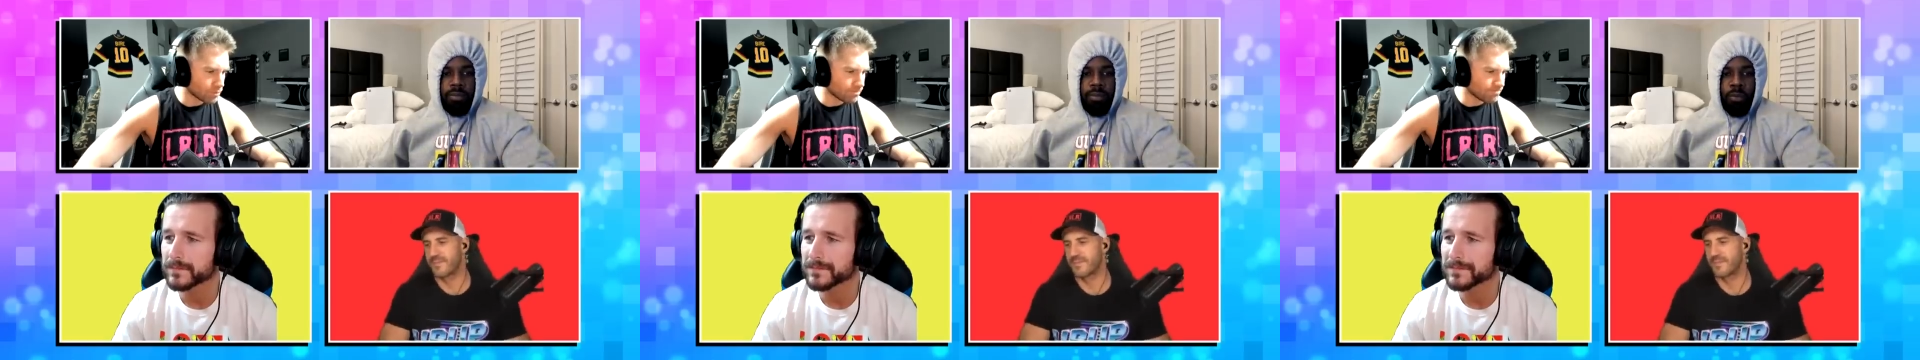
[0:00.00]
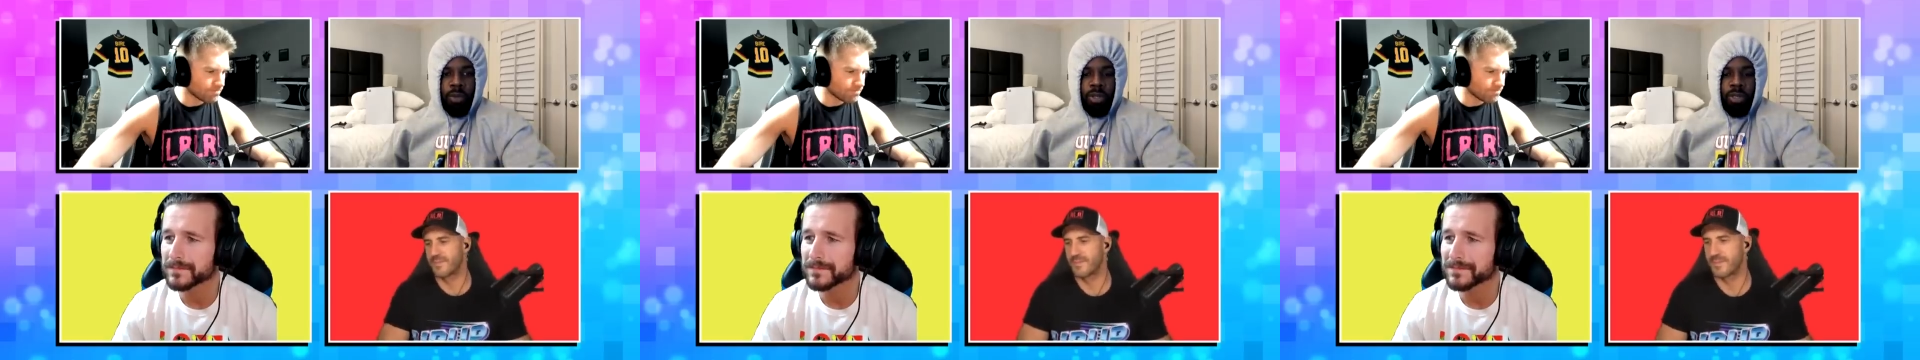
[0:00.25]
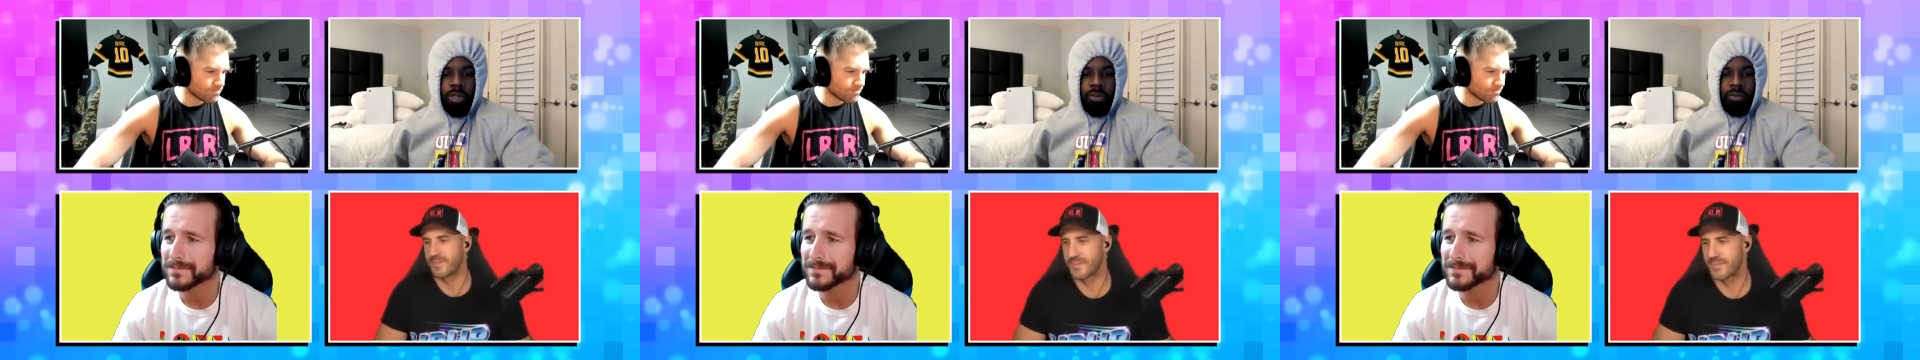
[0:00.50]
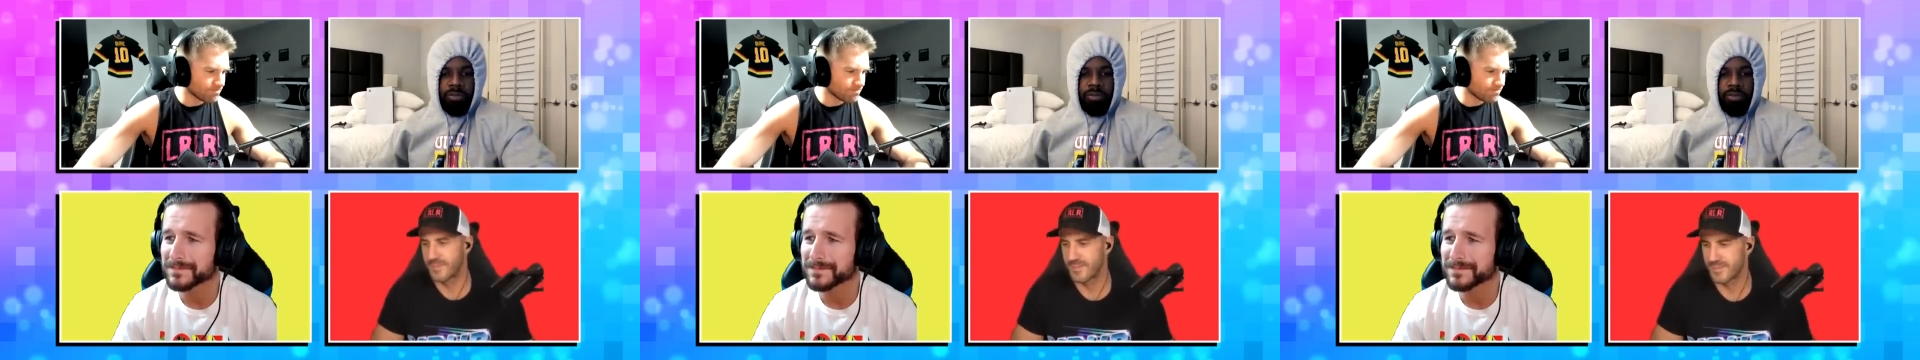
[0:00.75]
Speaker 1: Why? It
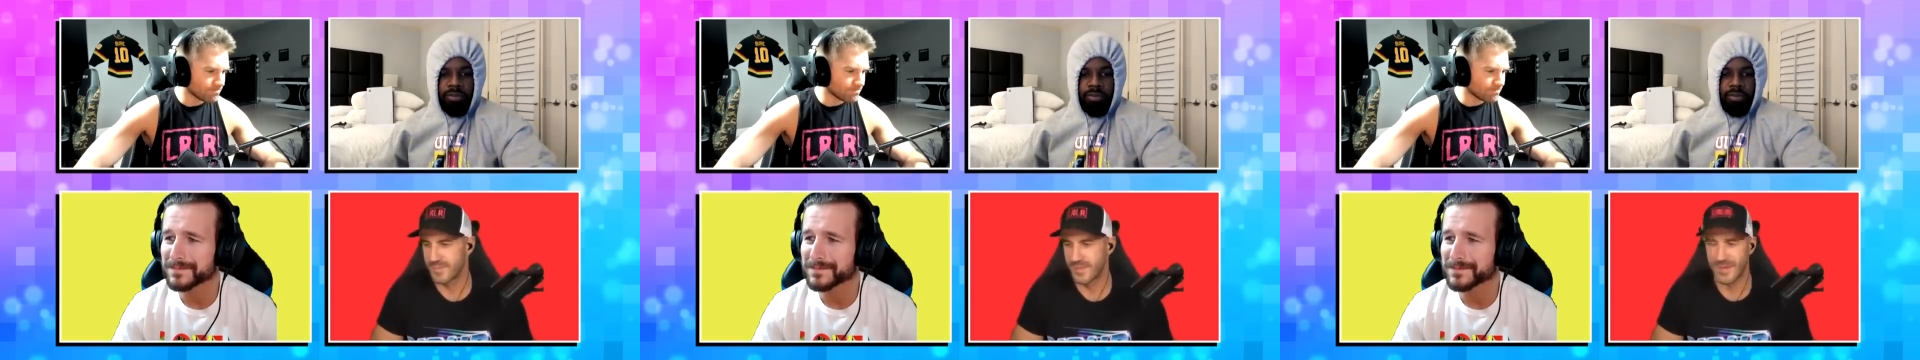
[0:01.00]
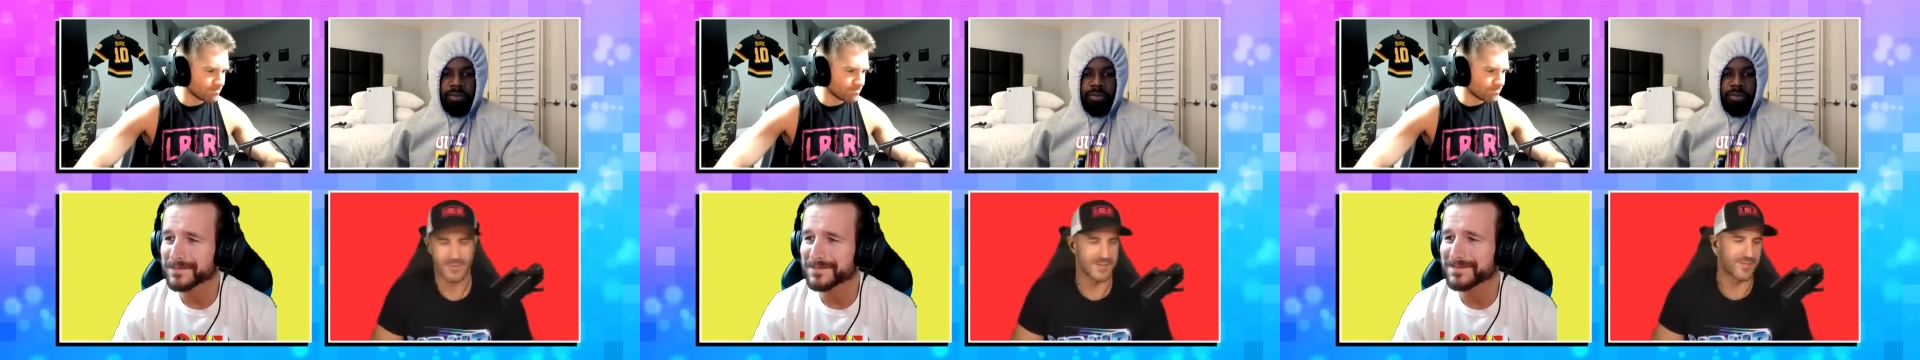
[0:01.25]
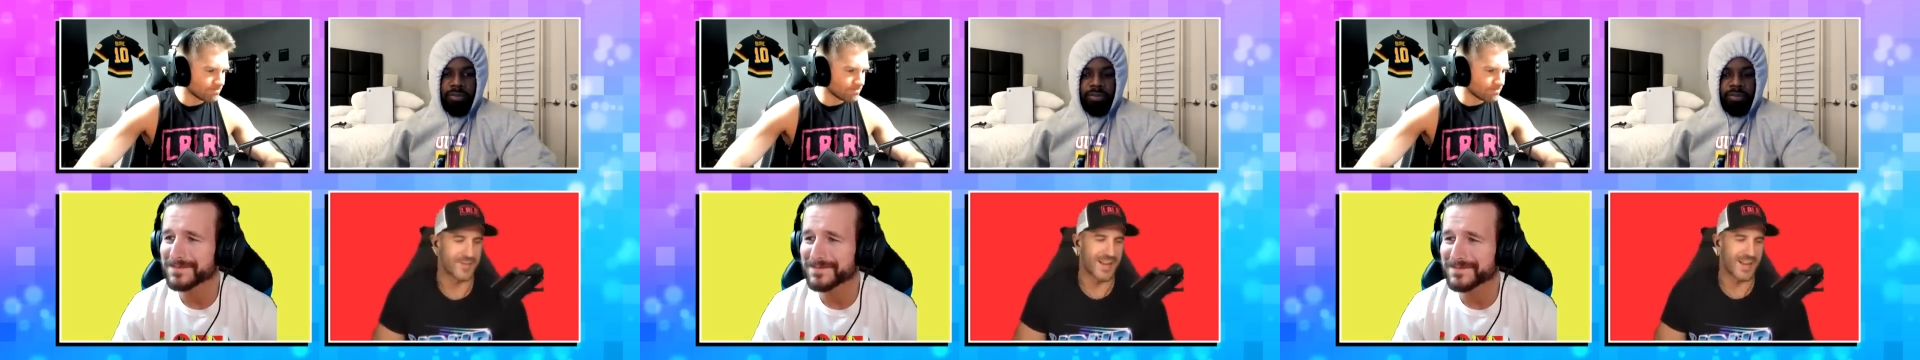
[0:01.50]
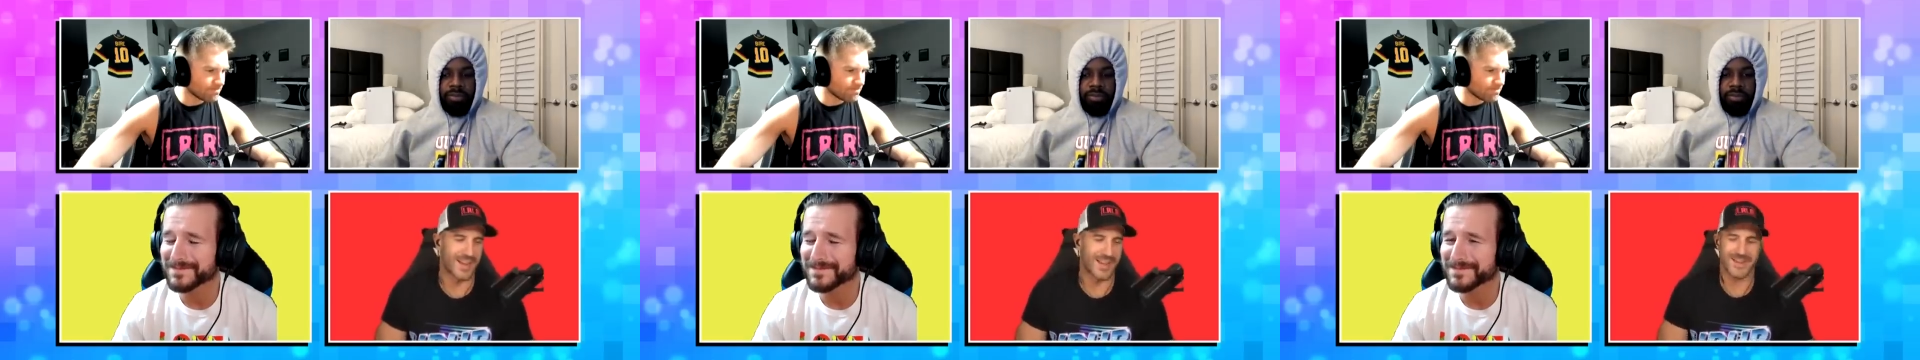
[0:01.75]
was a
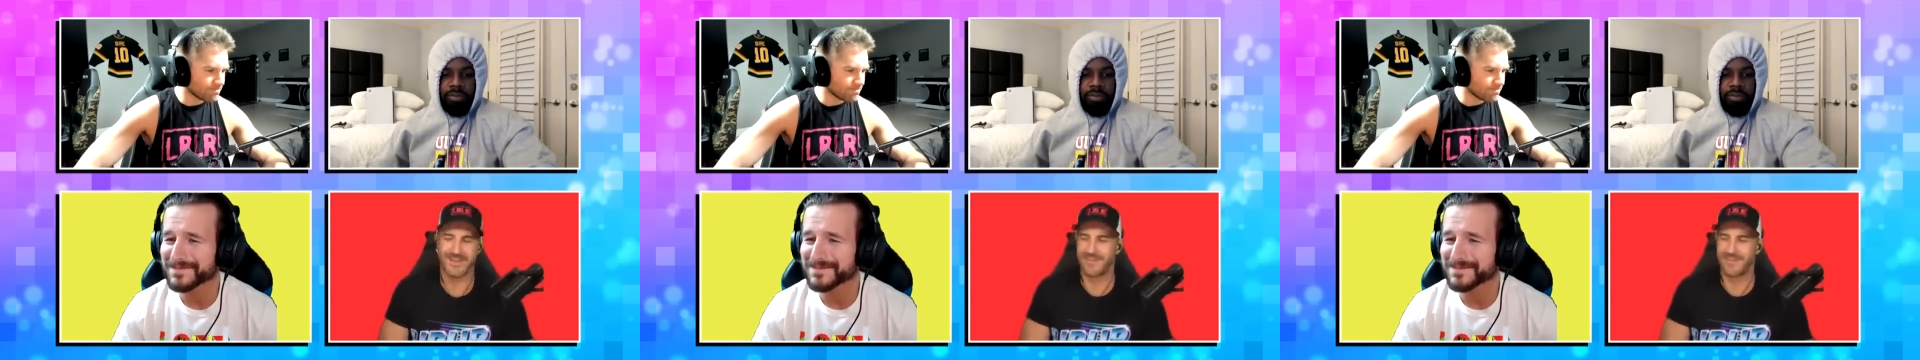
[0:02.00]
violin.